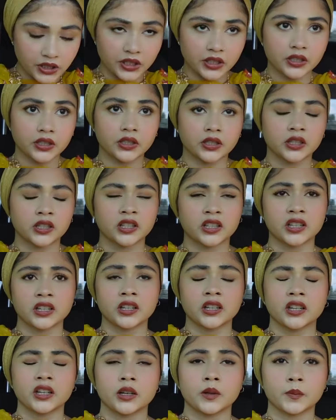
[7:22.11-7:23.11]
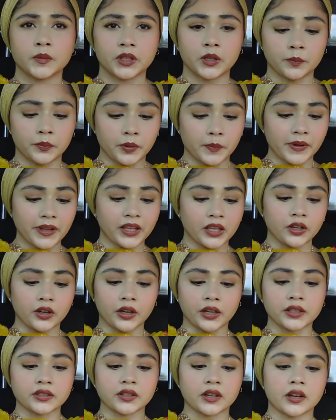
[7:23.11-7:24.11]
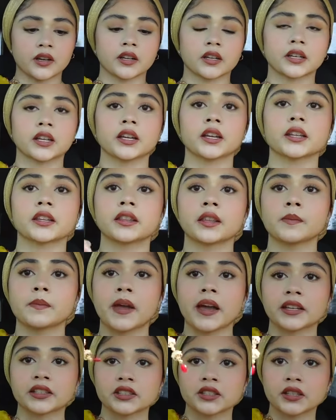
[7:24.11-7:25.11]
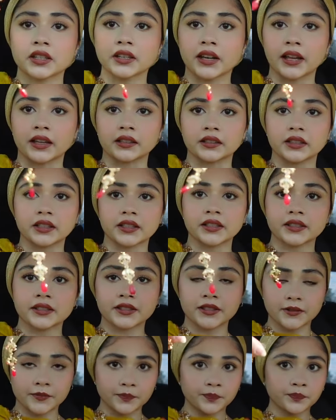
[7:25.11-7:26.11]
I'm gonna put my earrings on. They match the necklace.